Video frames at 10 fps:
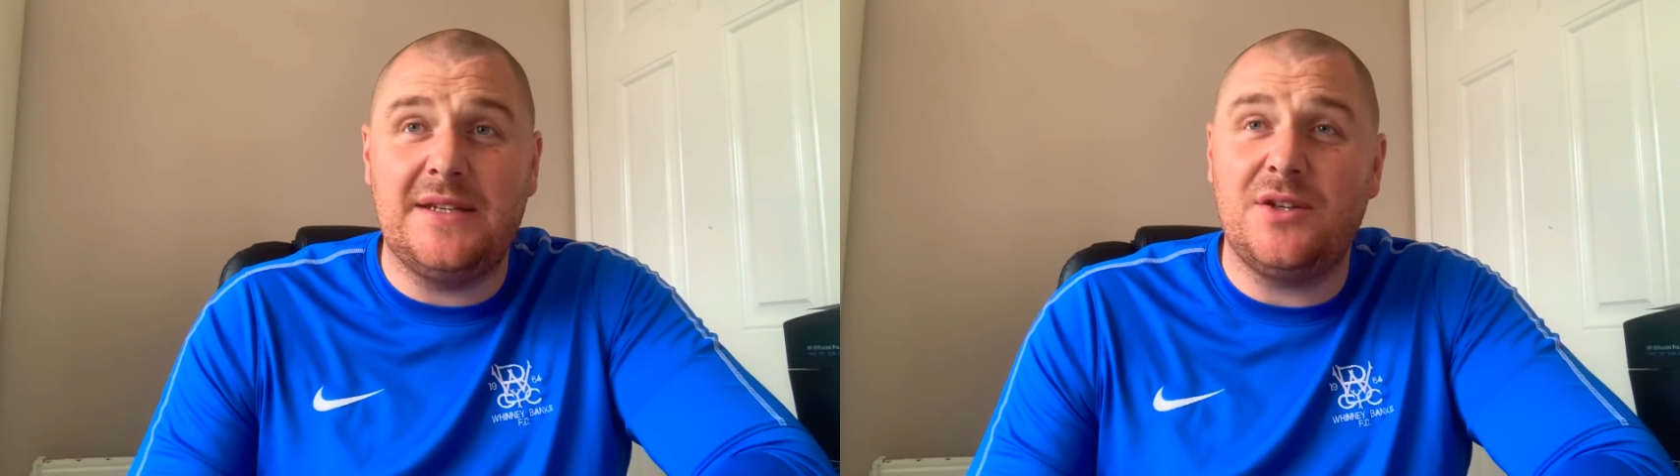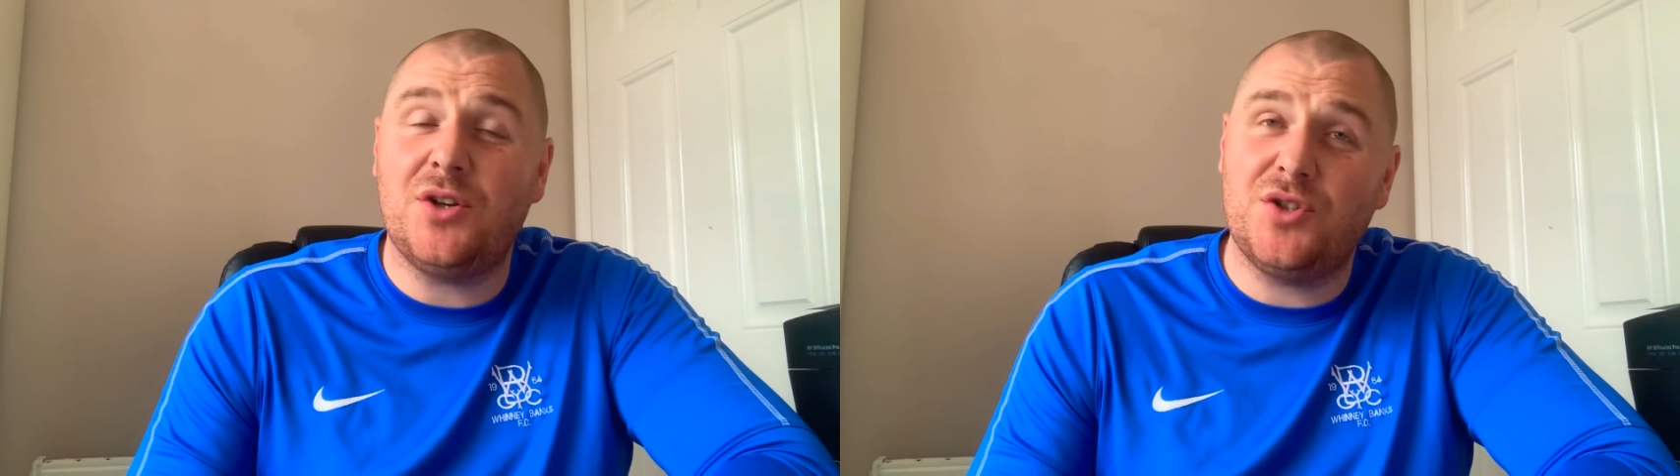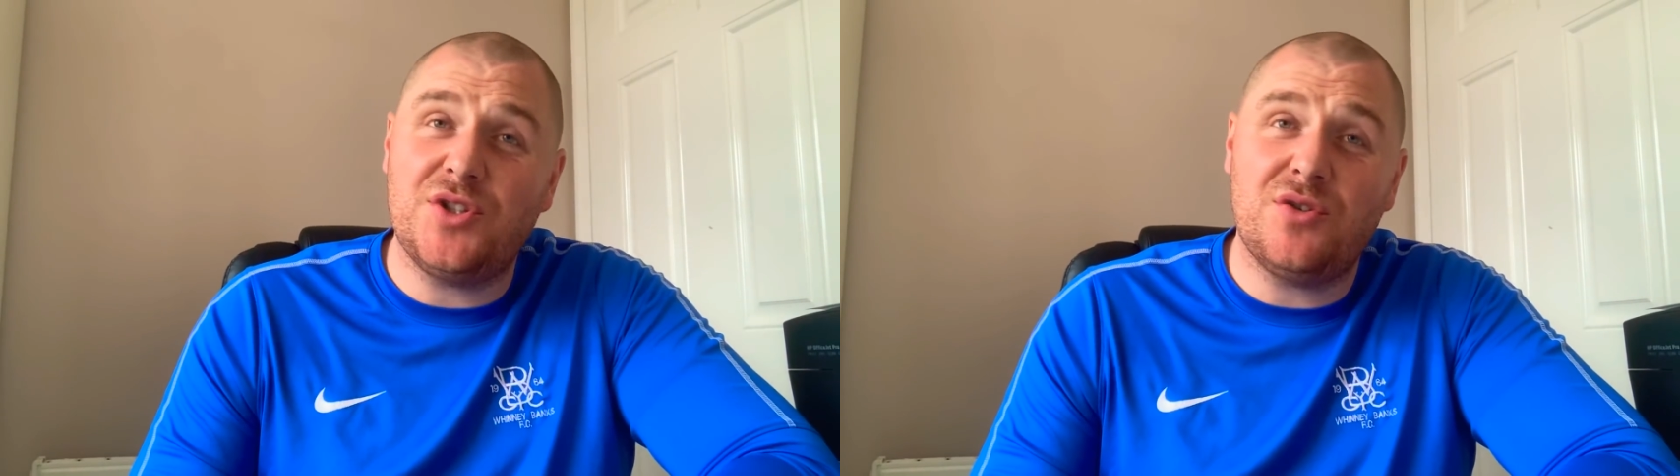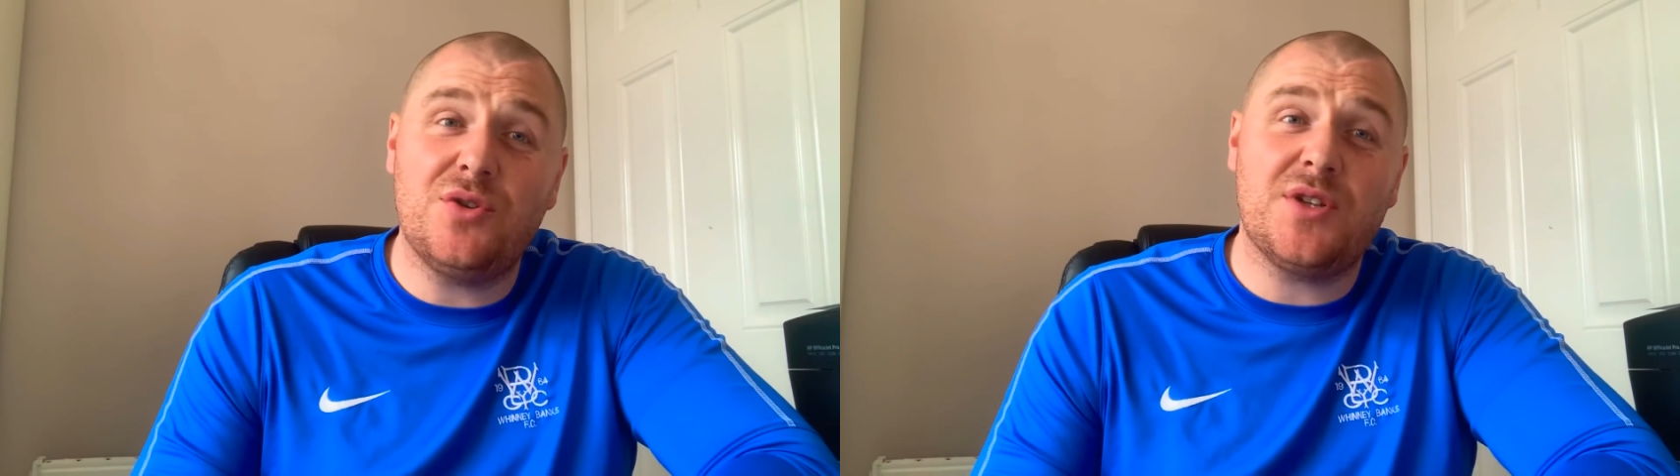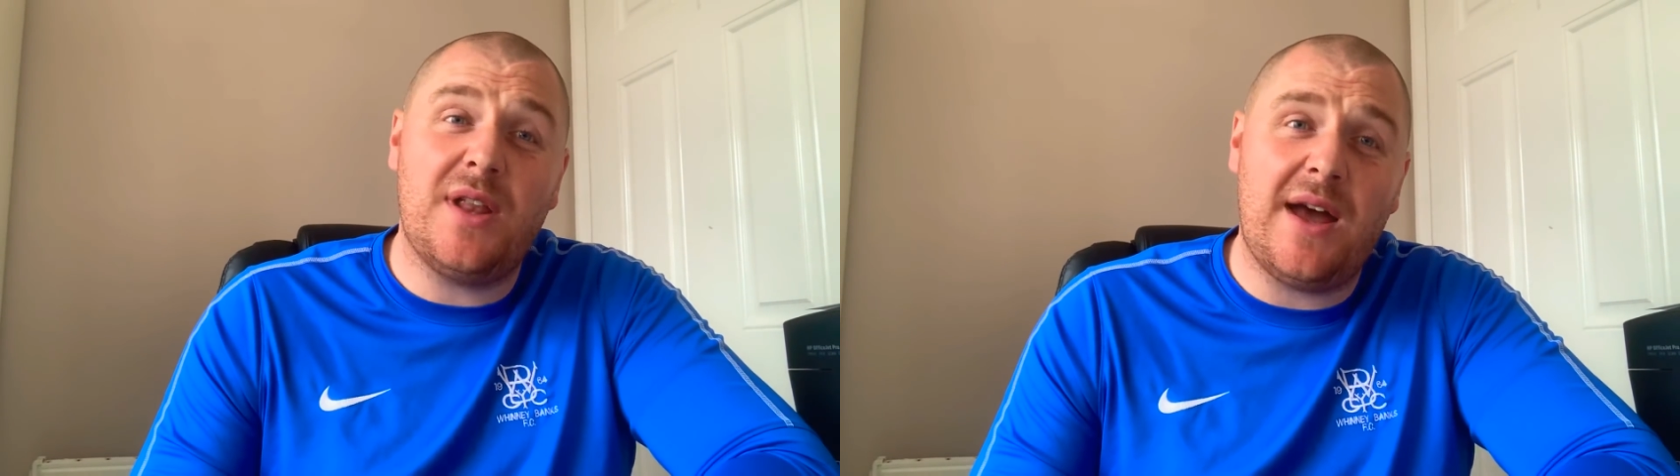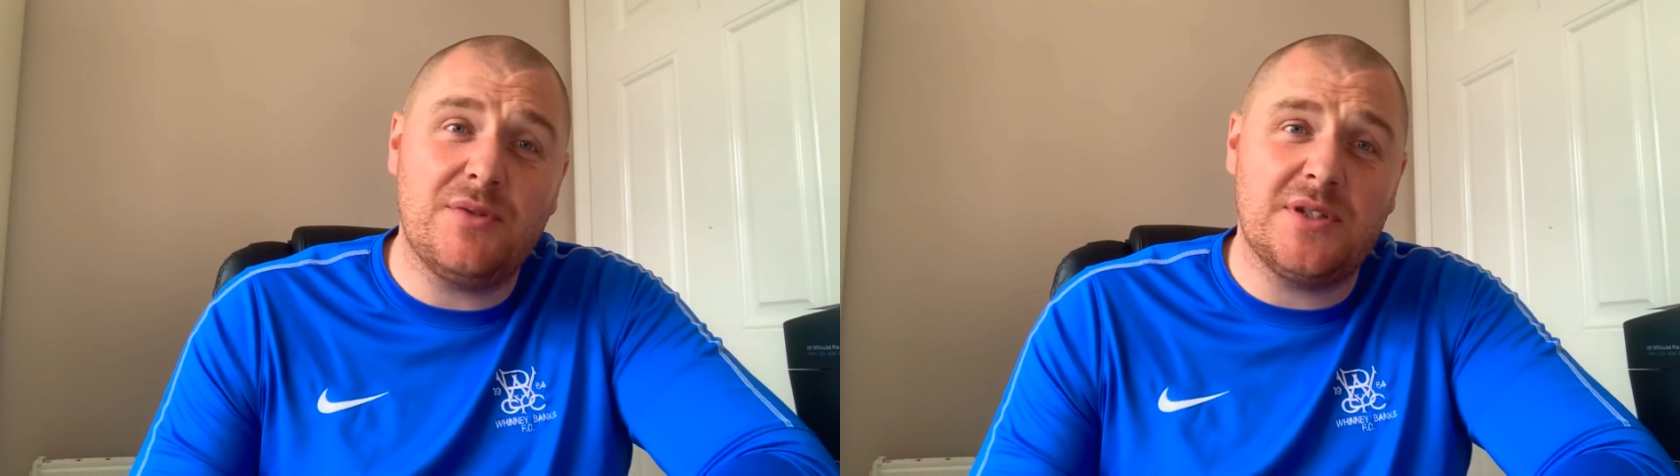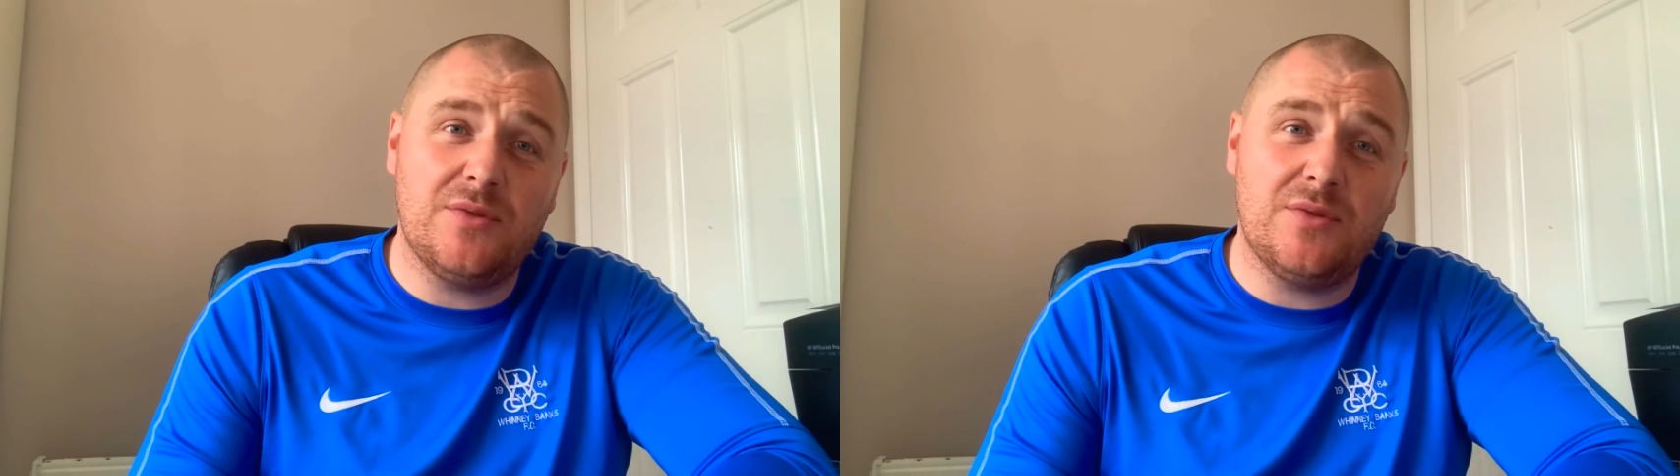not just social housing,